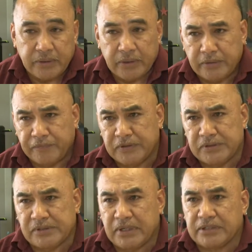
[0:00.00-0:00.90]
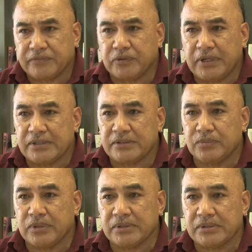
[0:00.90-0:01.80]
And the first task for us
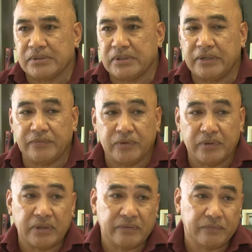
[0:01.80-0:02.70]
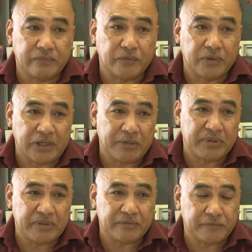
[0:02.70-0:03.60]
was, and for the
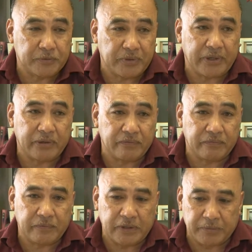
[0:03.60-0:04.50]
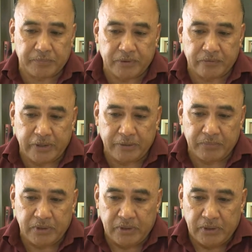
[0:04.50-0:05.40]
government through the health program,
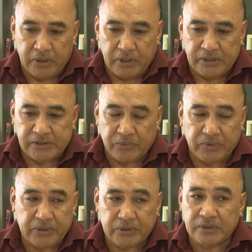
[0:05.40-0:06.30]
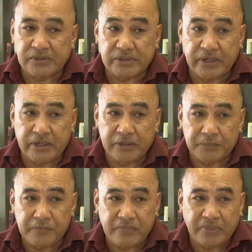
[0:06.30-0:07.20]
is that we need to
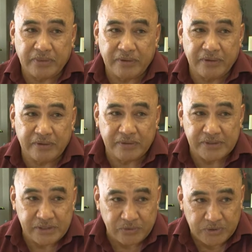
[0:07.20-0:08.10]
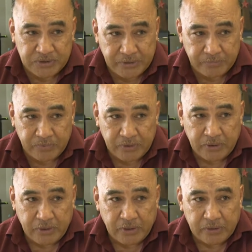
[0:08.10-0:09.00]
contain the situation,
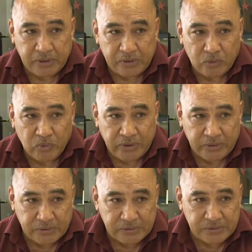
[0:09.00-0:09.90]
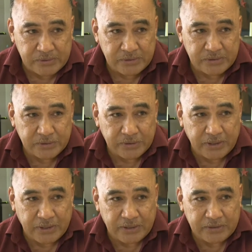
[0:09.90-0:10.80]
that no one else,
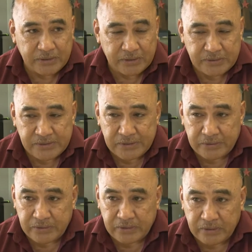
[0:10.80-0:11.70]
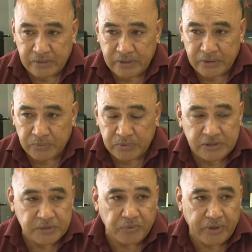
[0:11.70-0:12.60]
that the dengue will
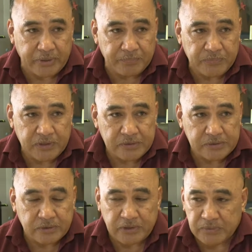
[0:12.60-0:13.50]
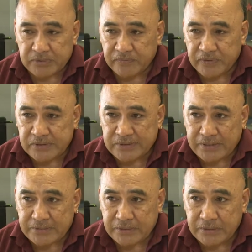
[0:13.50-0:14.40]
not spread. So that was the first
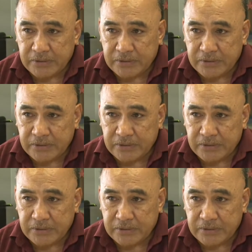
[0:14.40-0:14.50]
task.